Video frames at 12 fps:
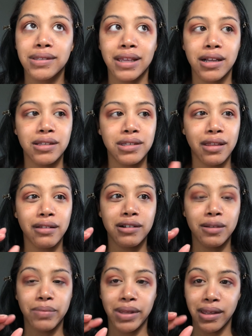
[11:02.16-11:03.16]
the concealer to
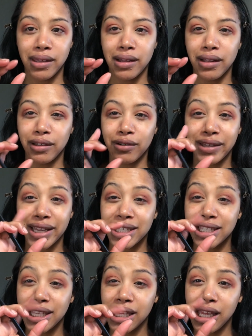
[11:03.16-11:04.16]
be a little like
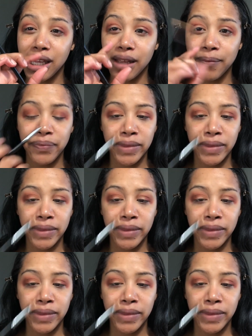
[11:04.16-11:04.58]
sticky.